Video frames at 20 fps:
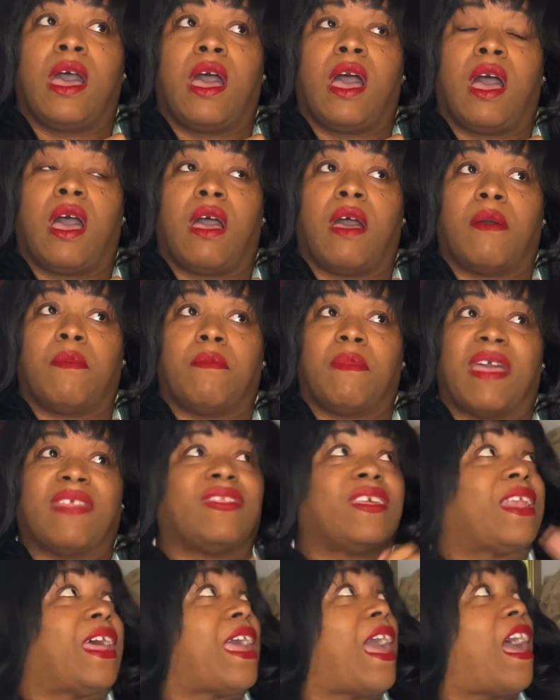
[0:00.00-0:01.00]
And
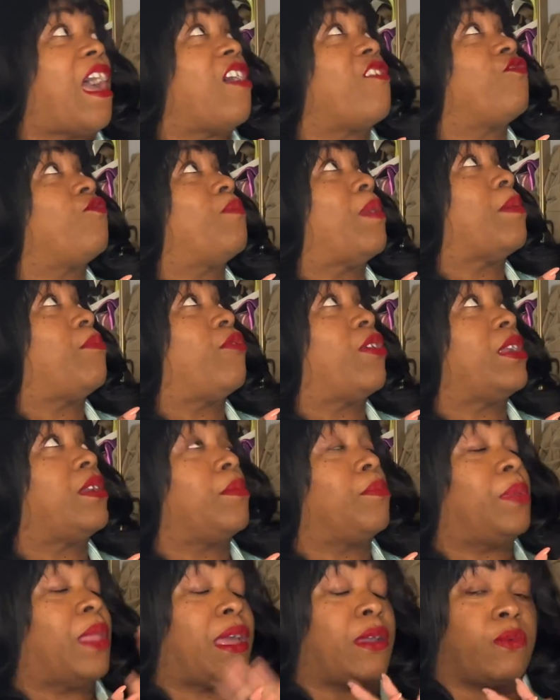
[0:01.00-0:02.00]
then I have my Brandon
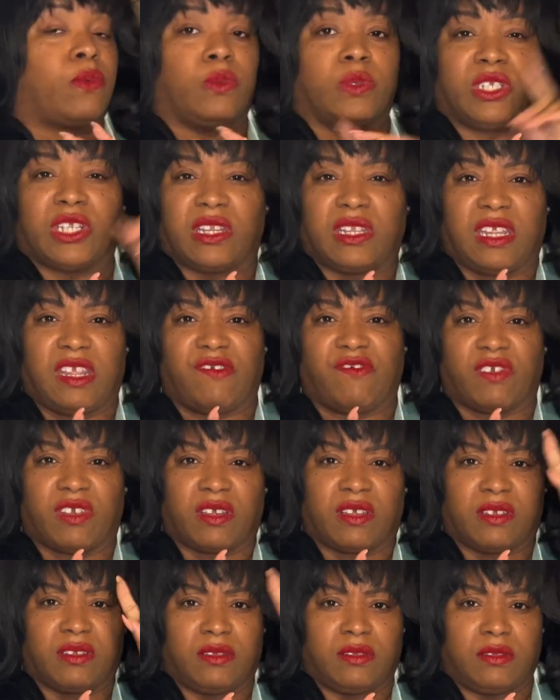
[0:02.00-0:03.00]
Blackwood, which I'll leave a
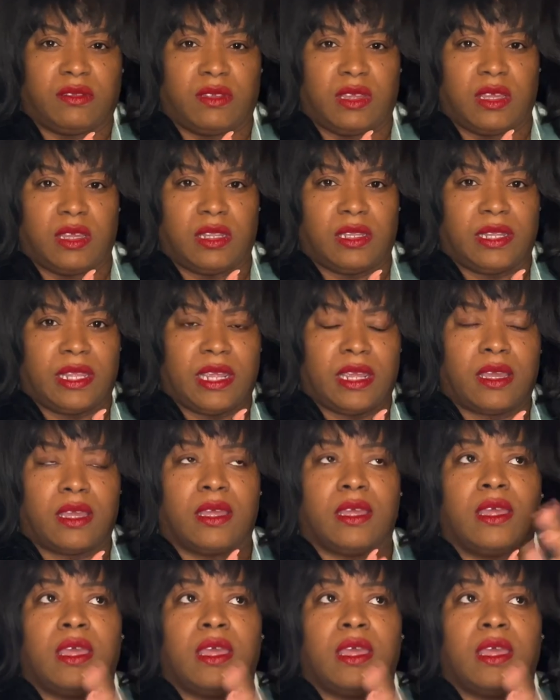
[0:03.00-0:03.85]
link.